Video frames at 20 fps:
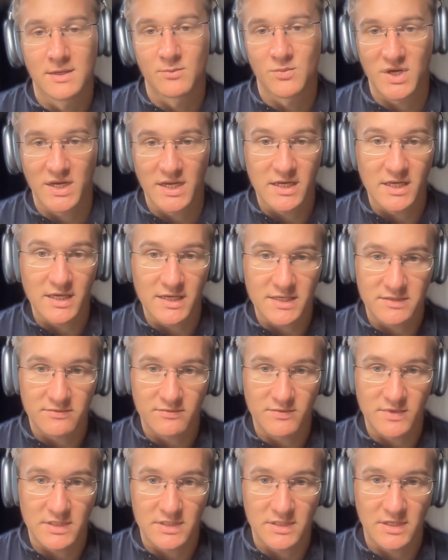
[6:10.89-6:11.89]
But at least
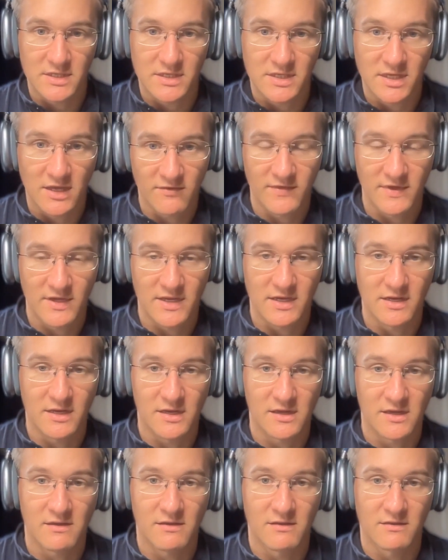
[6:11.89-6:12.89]
we're
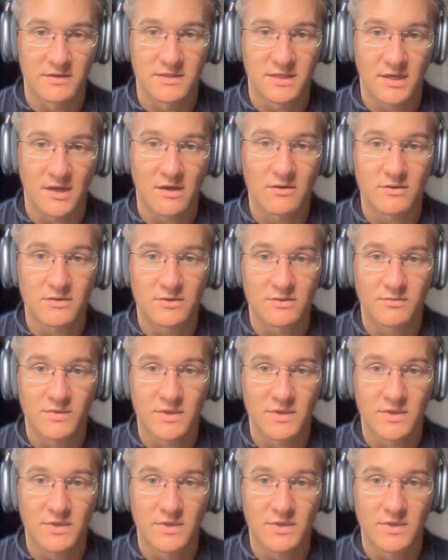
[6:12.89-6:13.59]
scientifically sound.